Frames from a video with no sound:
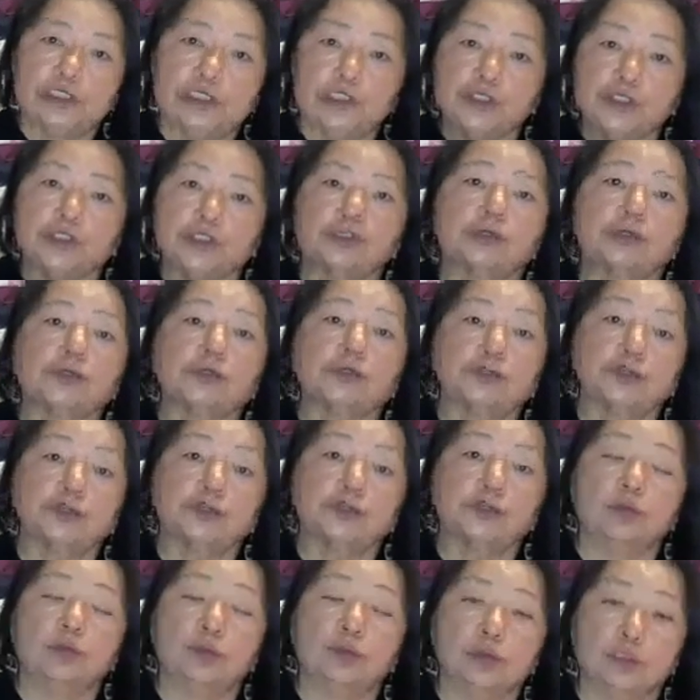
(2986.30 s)
turn
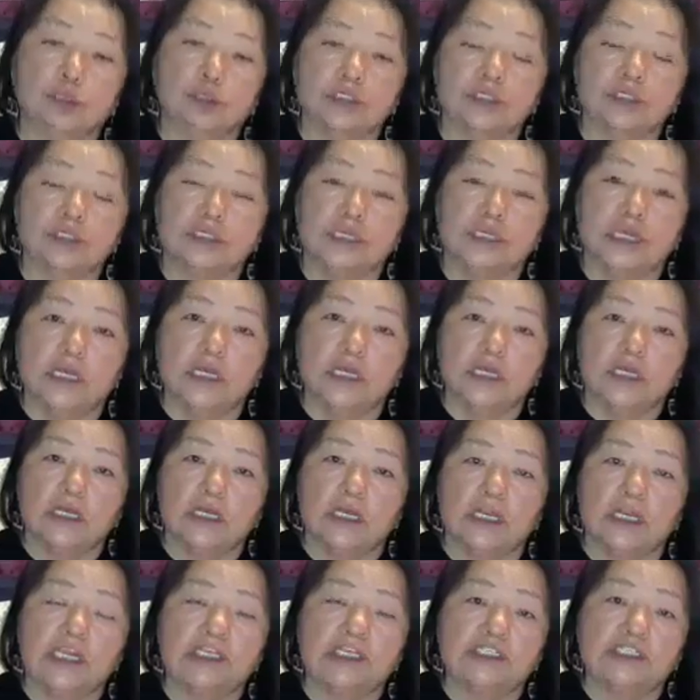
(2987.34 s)
towards
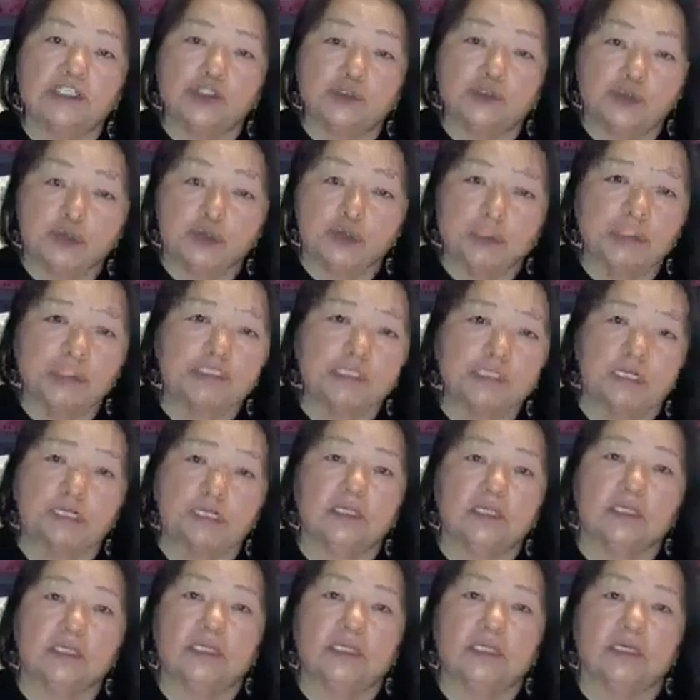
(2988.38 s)
a
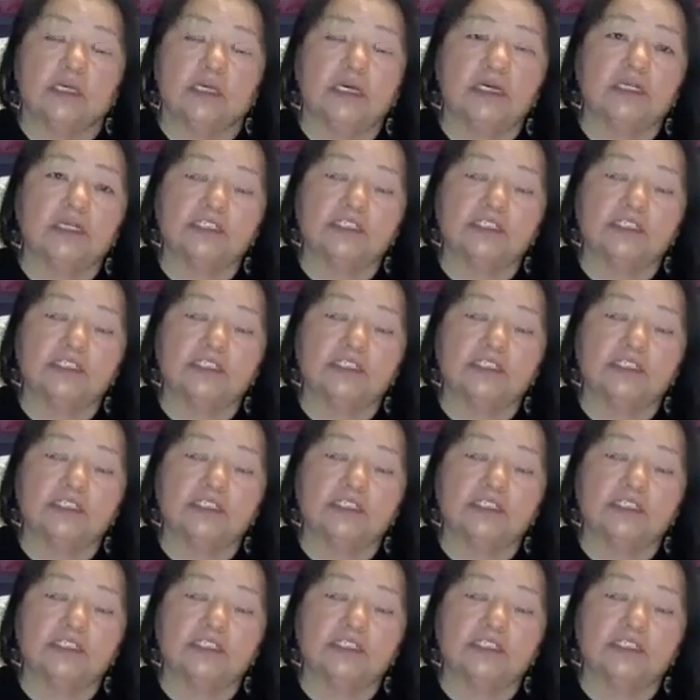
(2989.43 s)
storytelling,